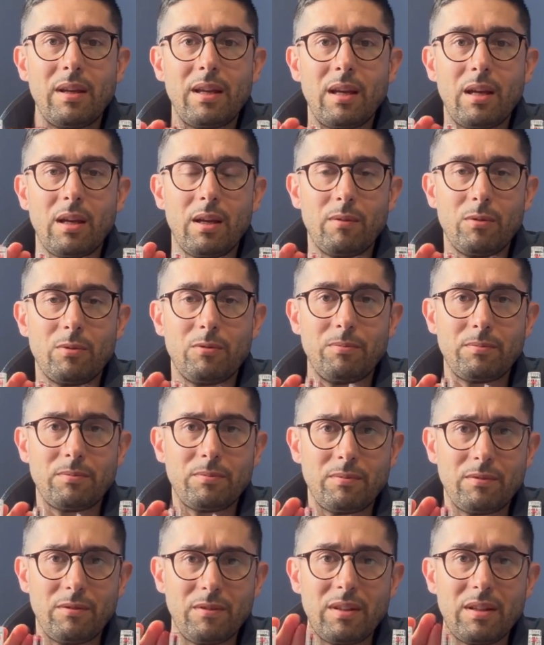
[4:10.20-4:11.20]

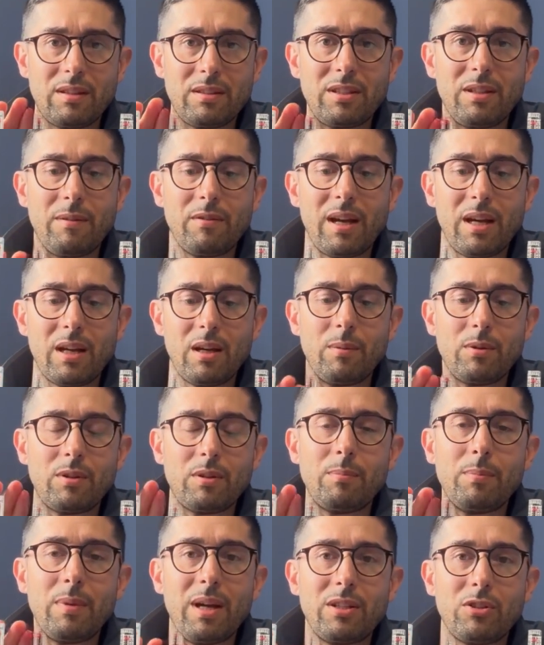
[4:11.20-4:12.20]
um,
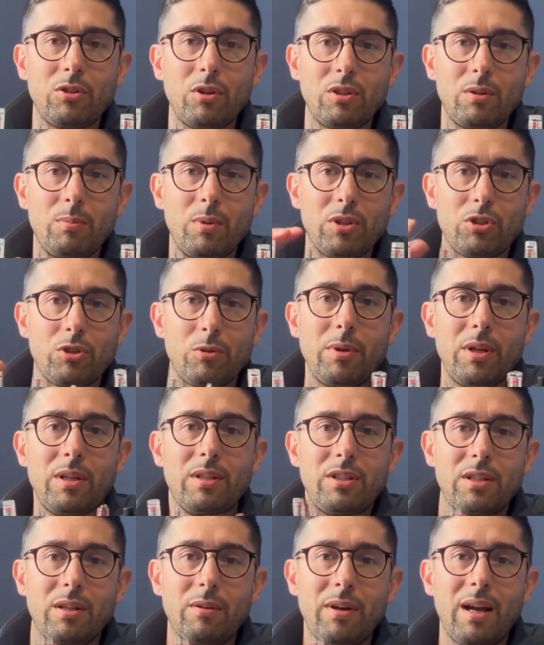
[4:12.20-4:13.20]
developed based on the
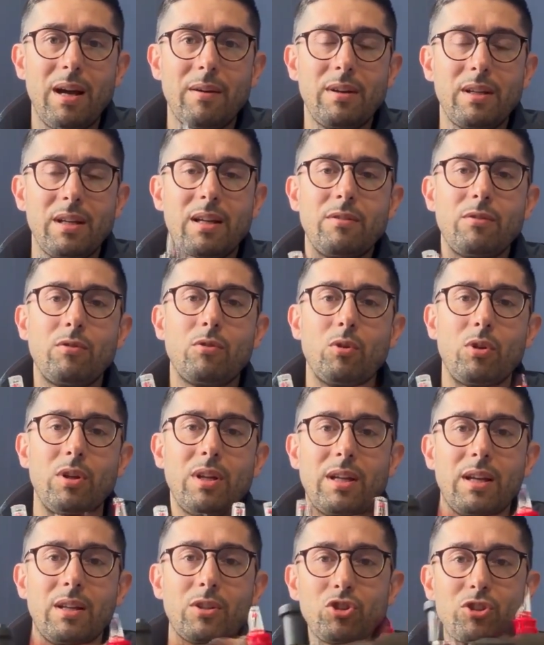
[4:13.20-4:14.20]
possibility of having a
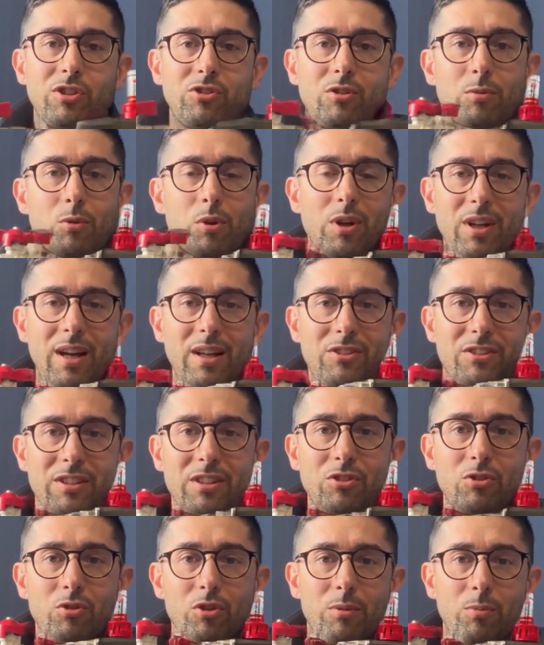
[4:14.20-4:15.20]
fully adjustable
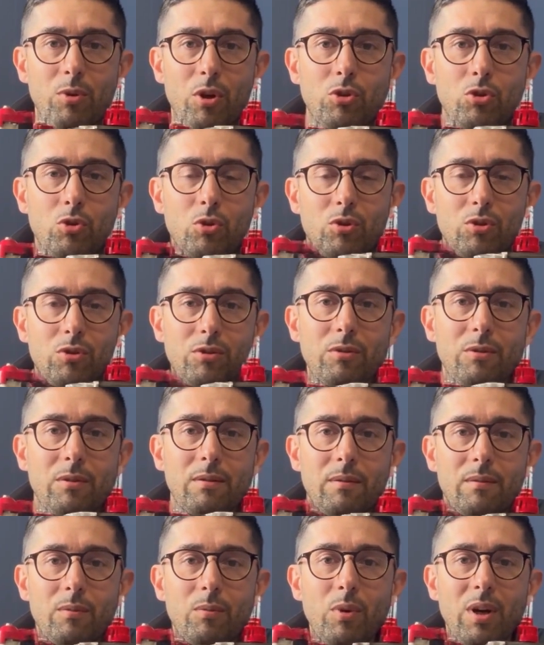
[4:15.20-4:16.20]
accessory module
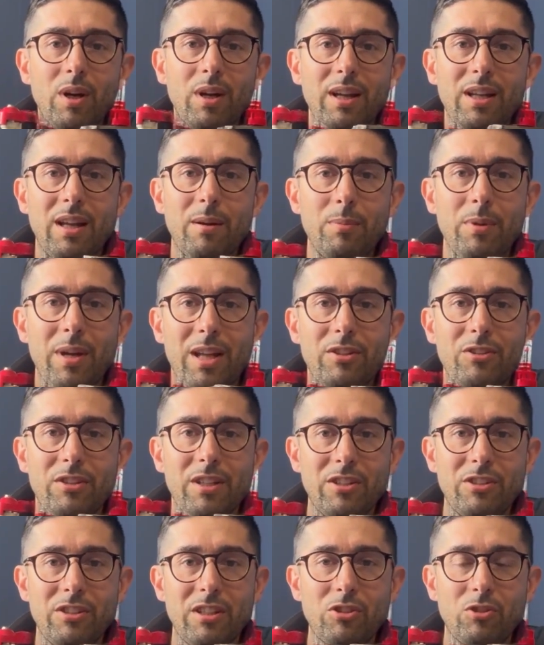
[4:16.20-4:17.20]
where I can place the
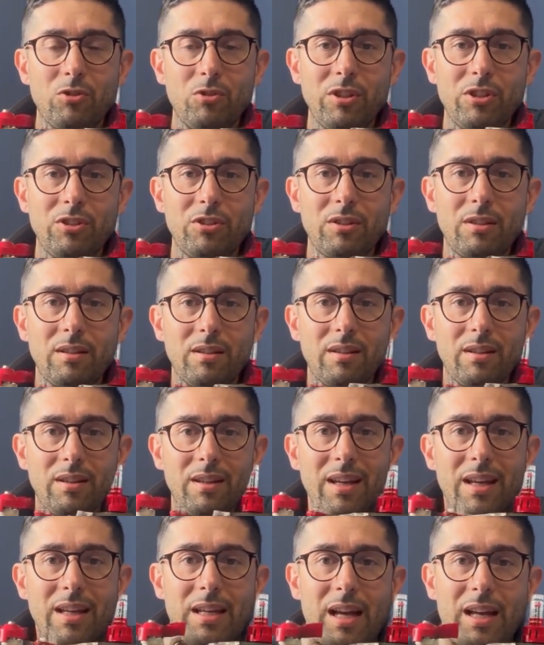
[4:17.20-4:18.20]
accessories
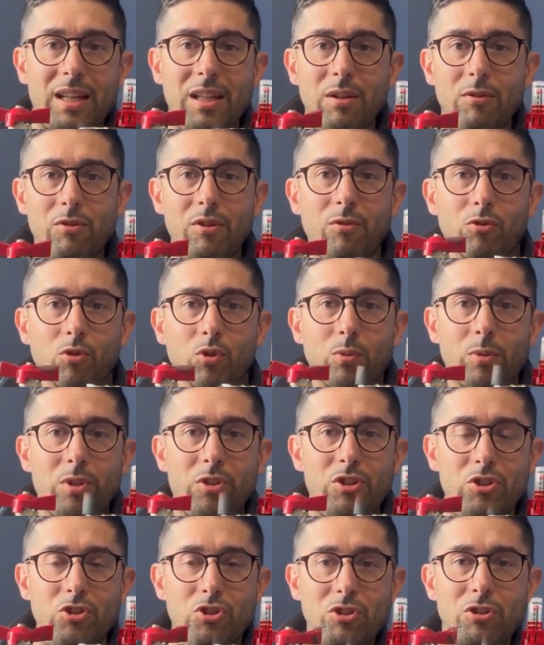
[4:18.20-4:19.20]
in any of the four
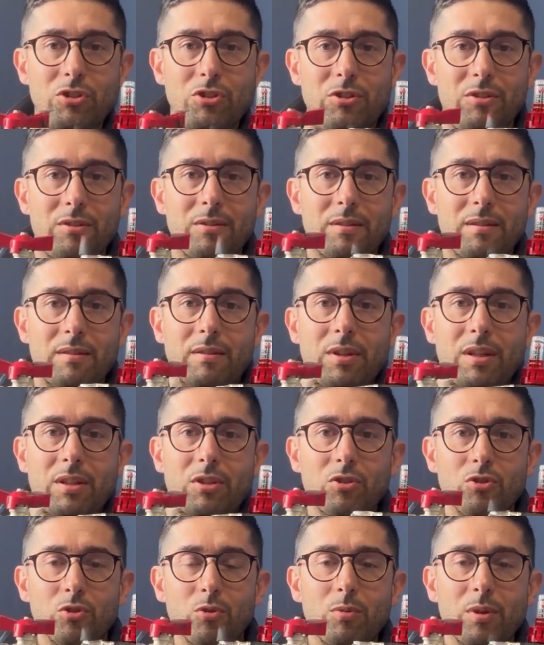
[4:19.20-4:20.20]
positions that
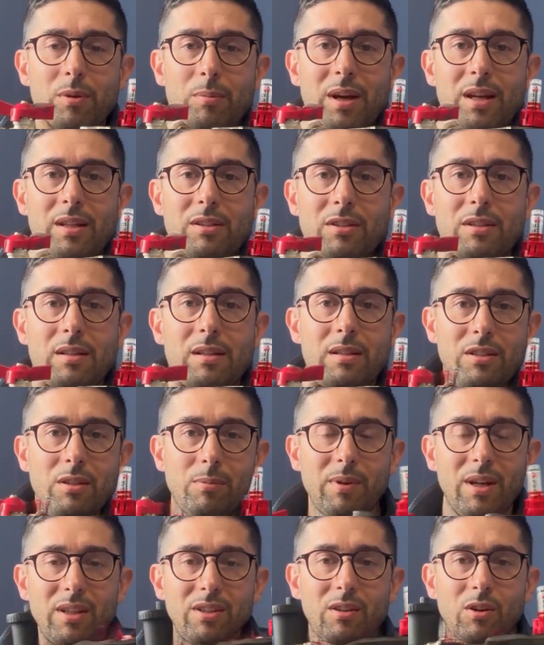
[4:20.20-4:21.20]
suit me best,
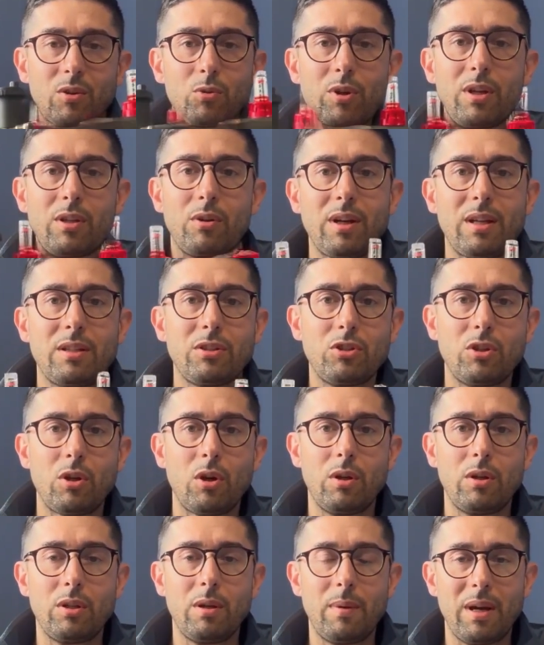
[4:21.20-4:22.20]
depending on whether I
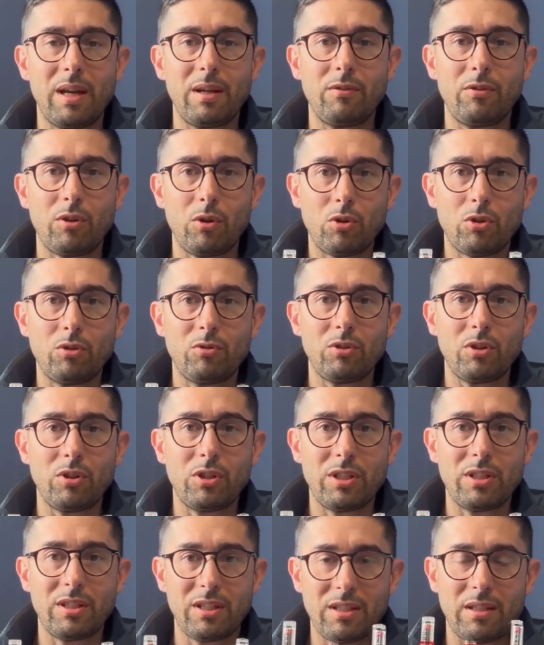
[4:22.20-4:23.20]
install the manifold
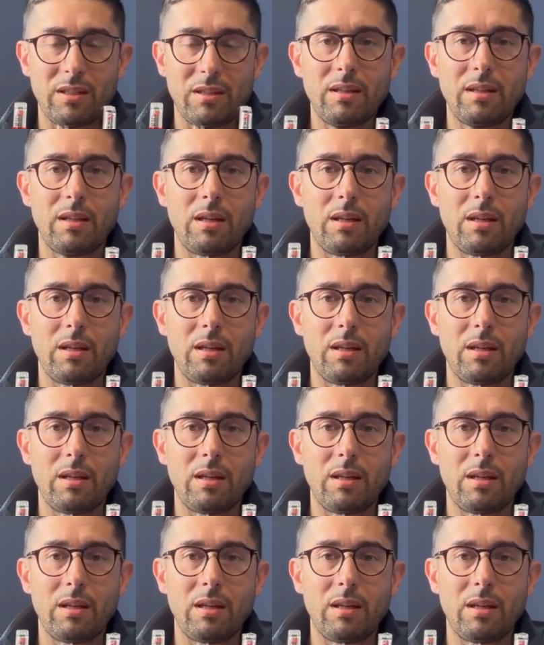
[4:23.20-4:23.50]
vertically